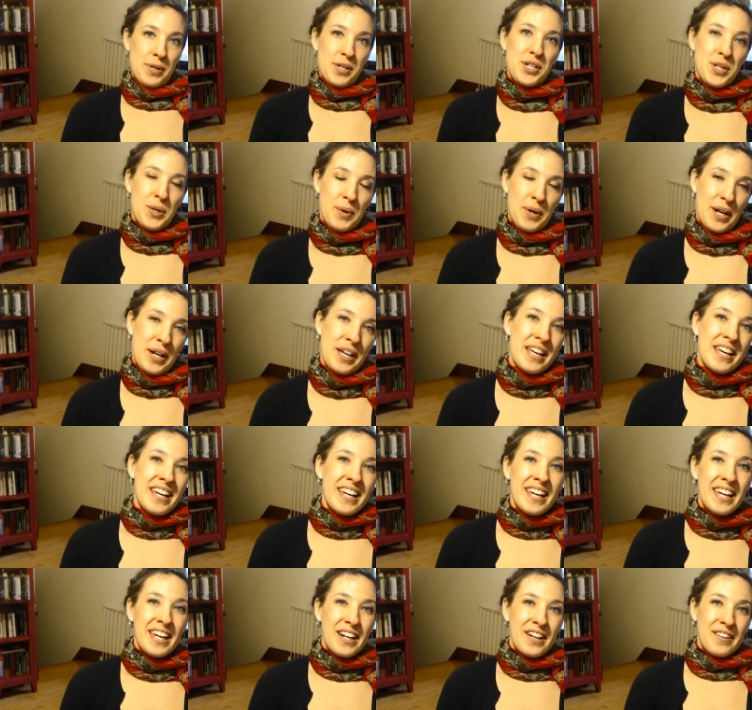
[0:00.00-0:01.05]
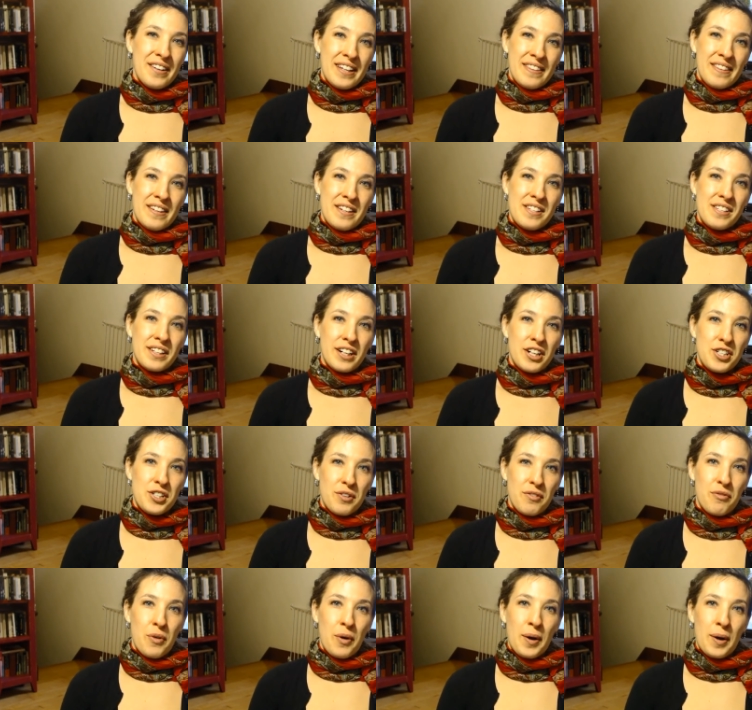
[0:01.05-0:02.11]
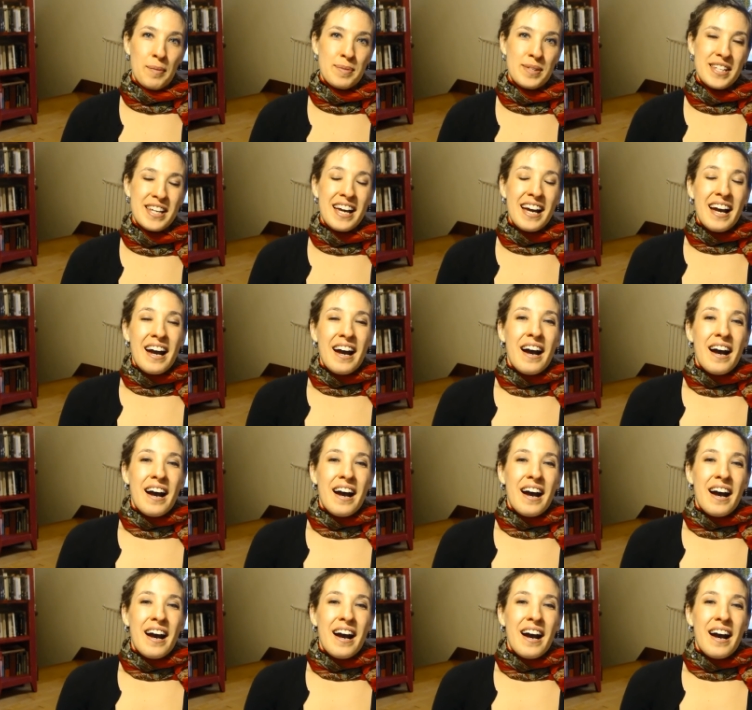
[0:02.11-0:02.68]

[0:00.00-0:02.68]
persona here in the discussion forums.